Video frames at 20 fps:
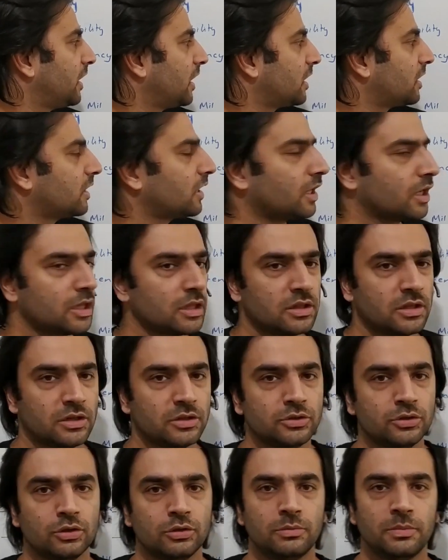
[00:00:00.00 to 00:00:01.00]
next thing is
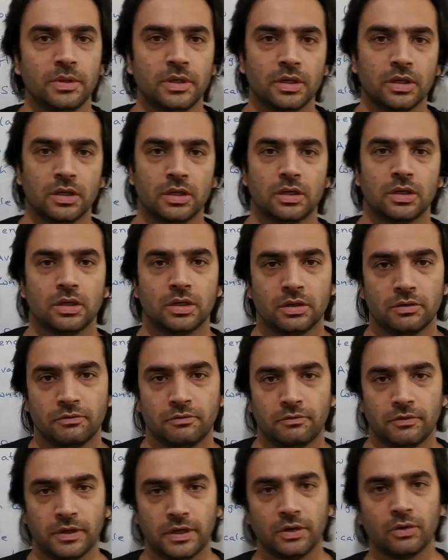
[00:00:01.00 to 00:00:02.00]
there should be a
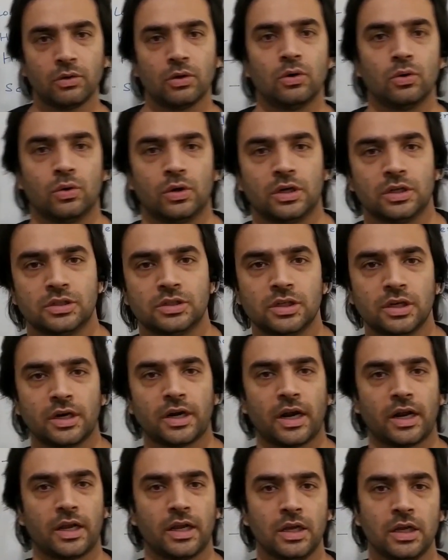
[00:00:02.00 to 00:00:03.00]
very good location
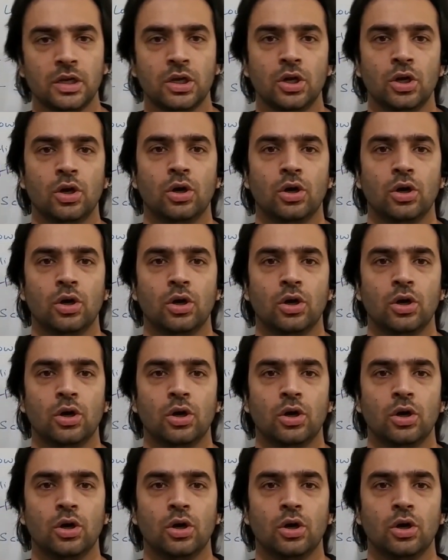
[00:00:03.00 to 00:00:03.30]
tracking